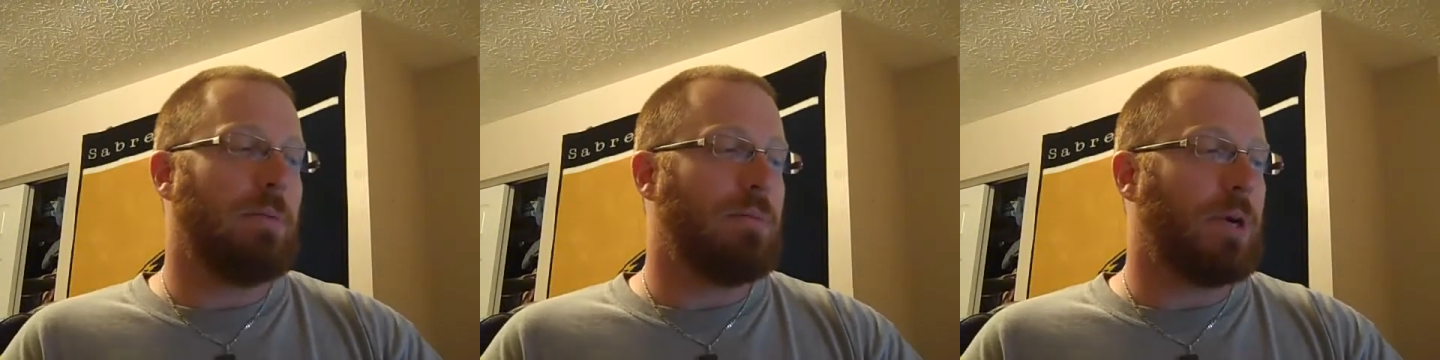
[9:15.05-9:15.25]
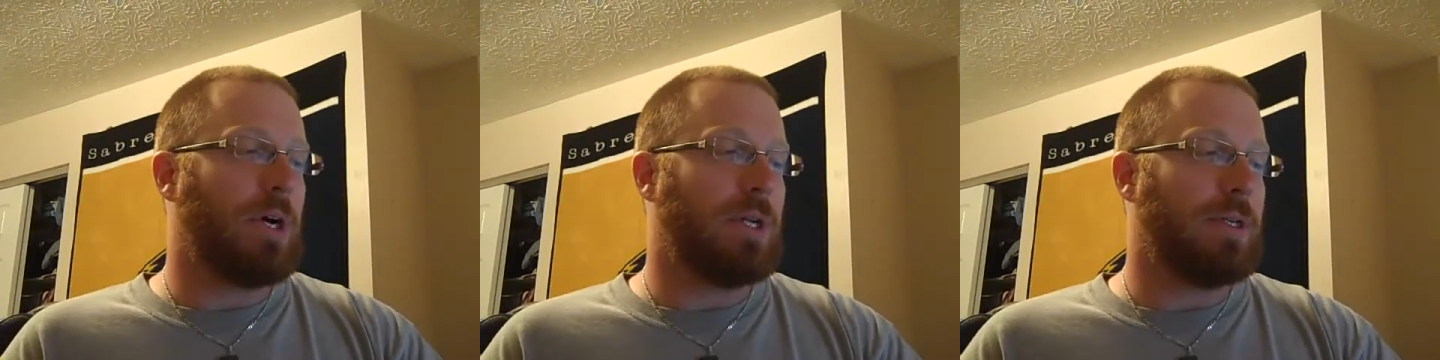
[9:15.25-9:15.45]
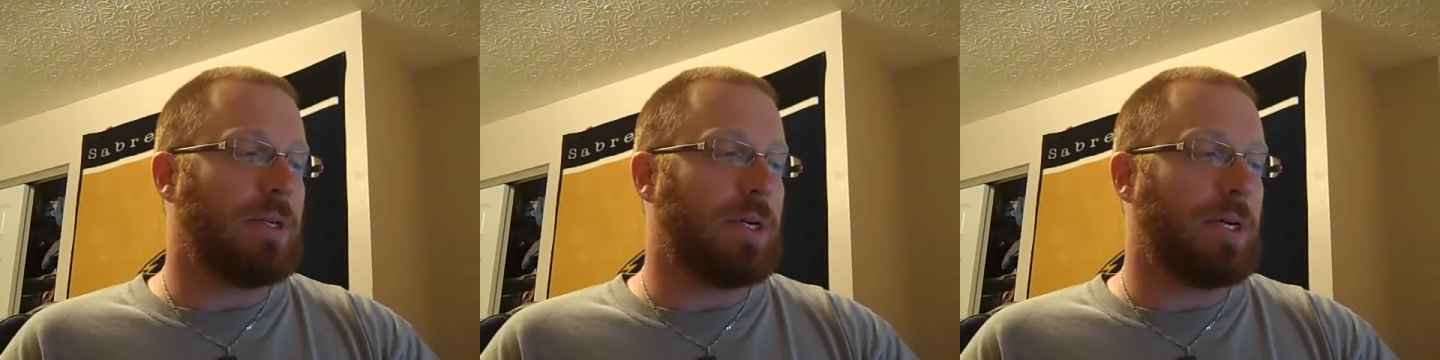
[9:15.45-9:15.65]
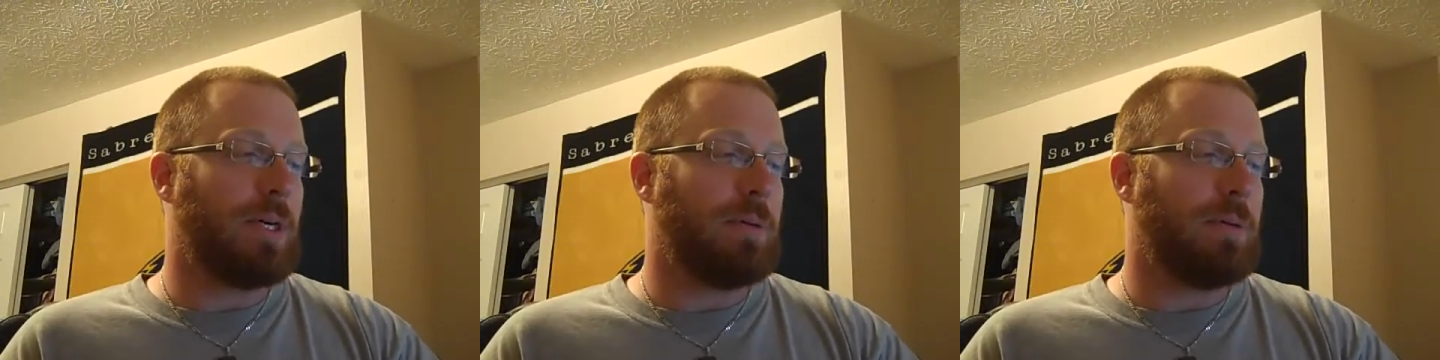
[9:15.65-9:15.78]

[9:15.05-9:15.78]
But